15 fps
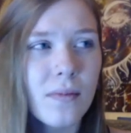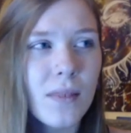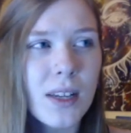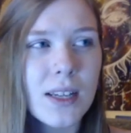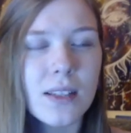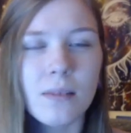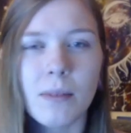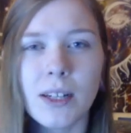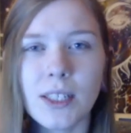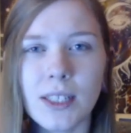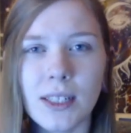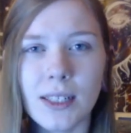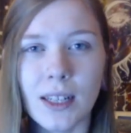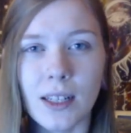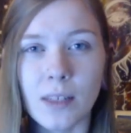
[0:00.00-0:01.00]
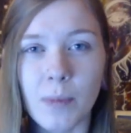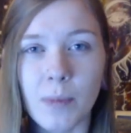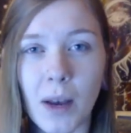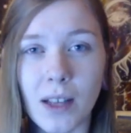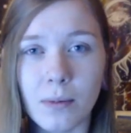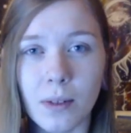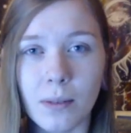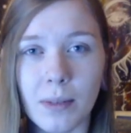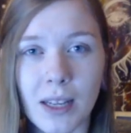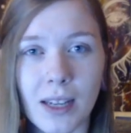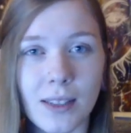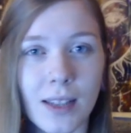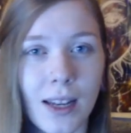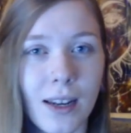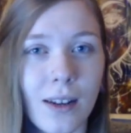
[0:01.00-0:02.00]
as much detail as possible
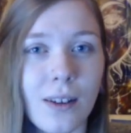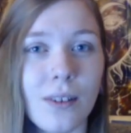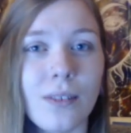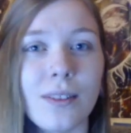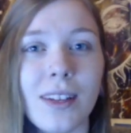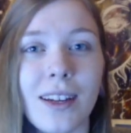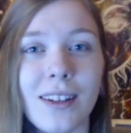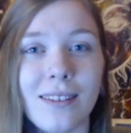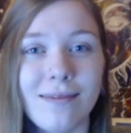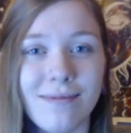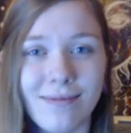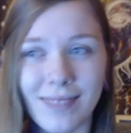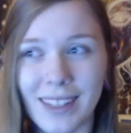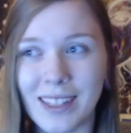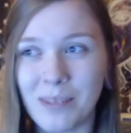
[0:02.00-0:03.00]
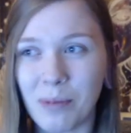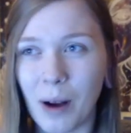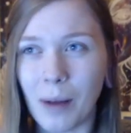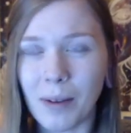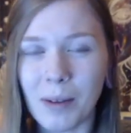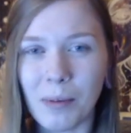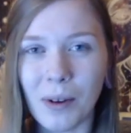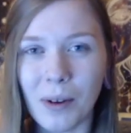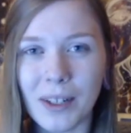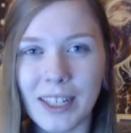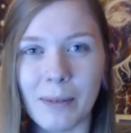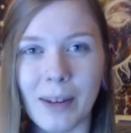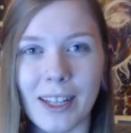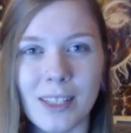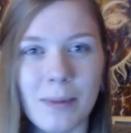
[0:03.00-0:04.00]
because I know that it's probably important to
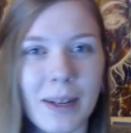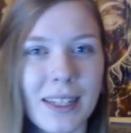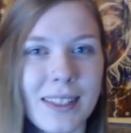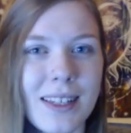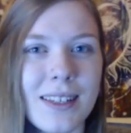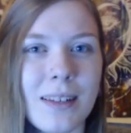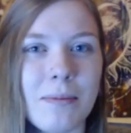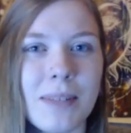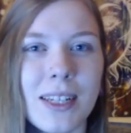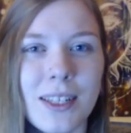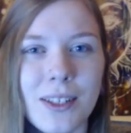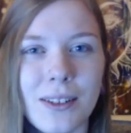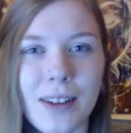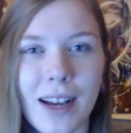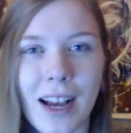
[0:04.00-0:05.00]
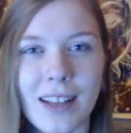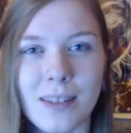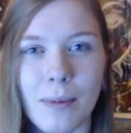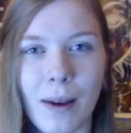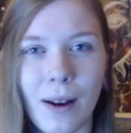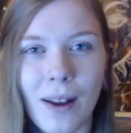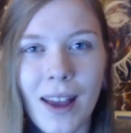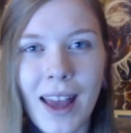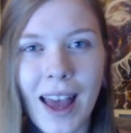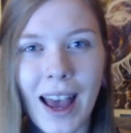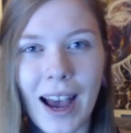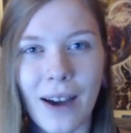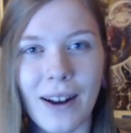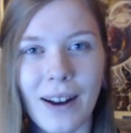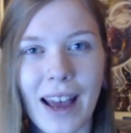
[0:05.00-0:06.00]
hear my experiences. I'm teaching you guys about
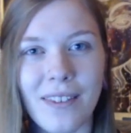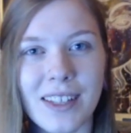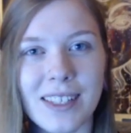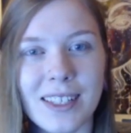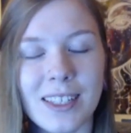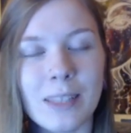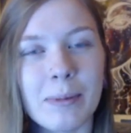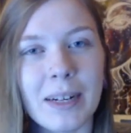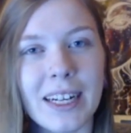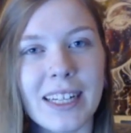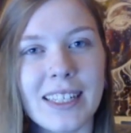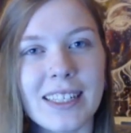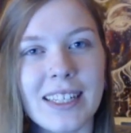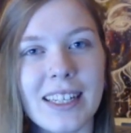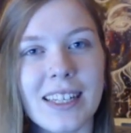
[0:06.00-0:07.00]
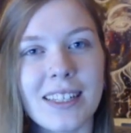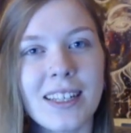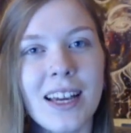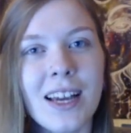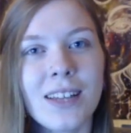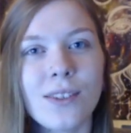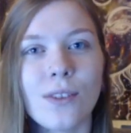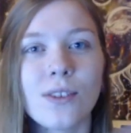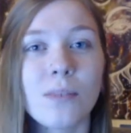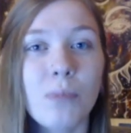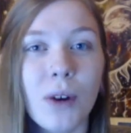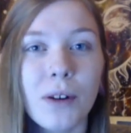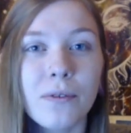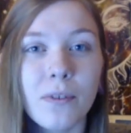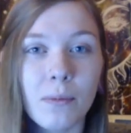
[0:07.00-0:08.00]
how to have these experiences, so it's
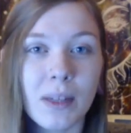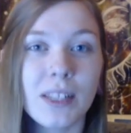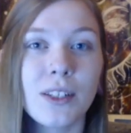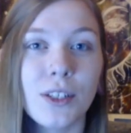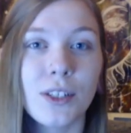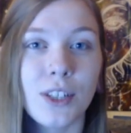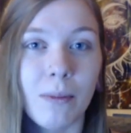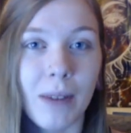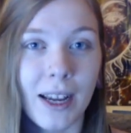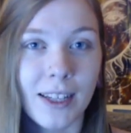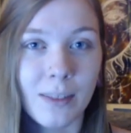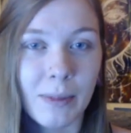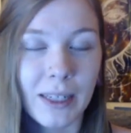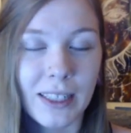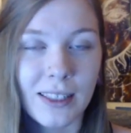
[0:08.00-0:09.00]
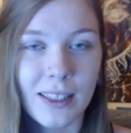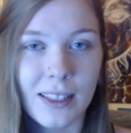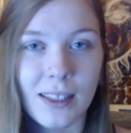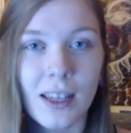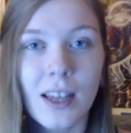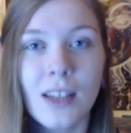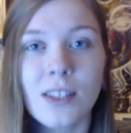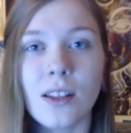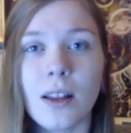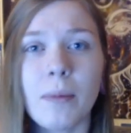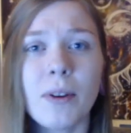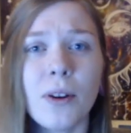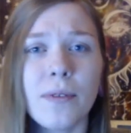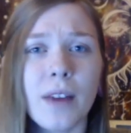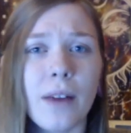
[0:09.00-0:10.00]
important for me to share my experiences. So let
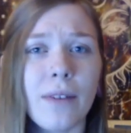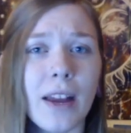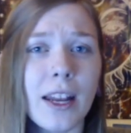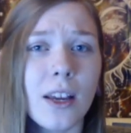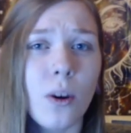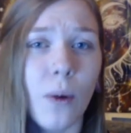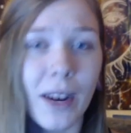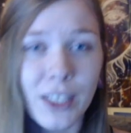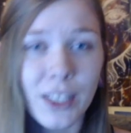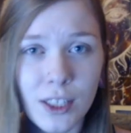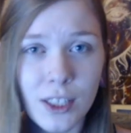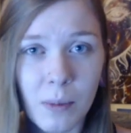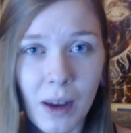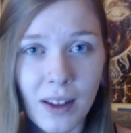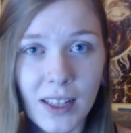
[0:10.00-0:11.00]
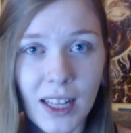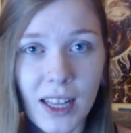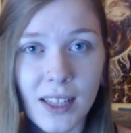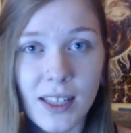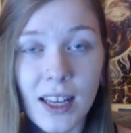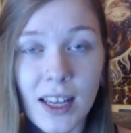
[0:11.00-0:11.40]
me know if you have any questions about this.